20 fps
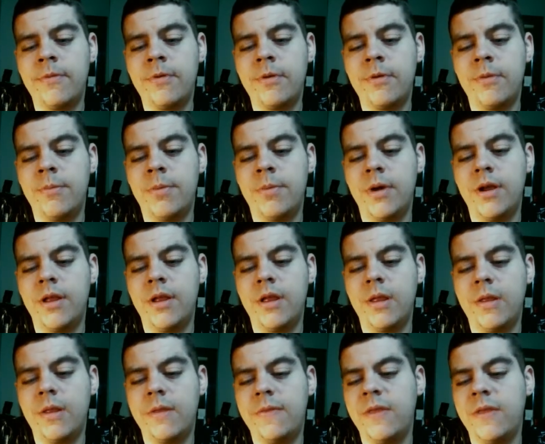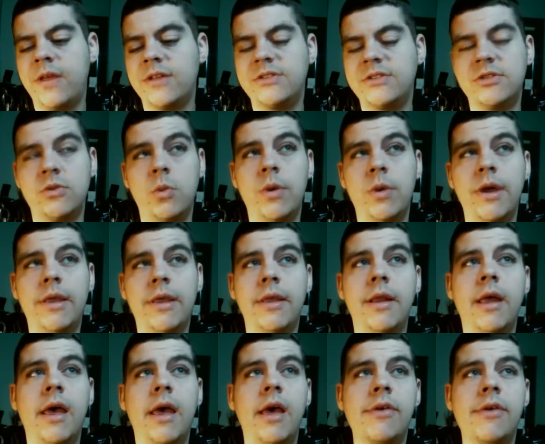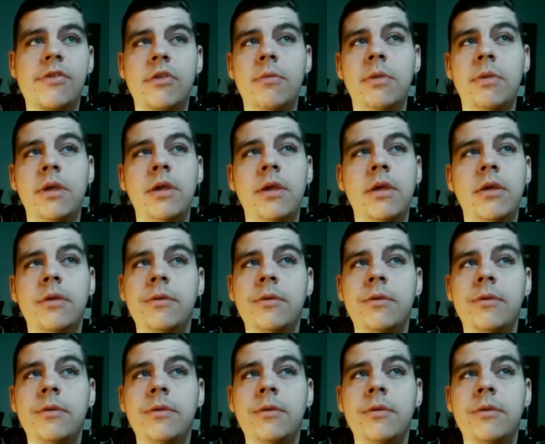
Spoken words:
But I think it's the way that it has to be,